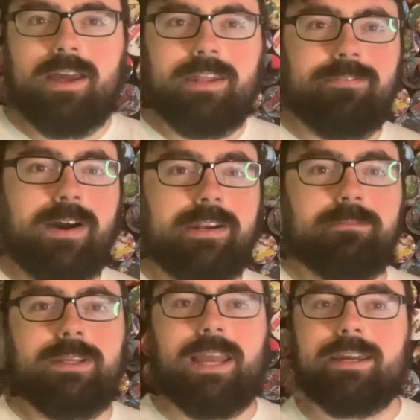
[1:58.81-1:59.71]
they find
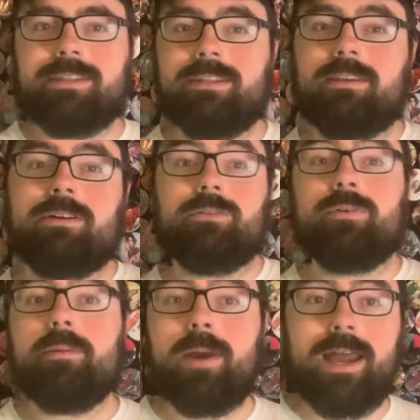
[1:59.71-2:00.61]
him, he accidentally
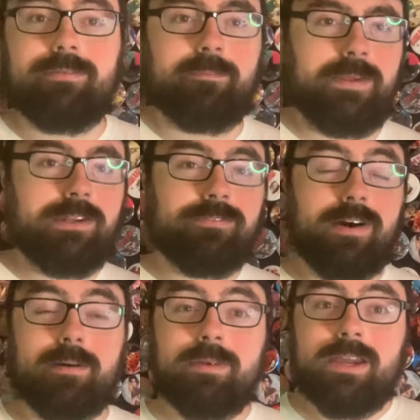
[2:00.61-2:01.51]
way back from the other
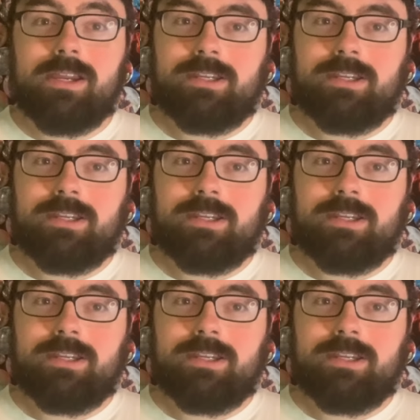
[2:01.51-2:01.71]
farm,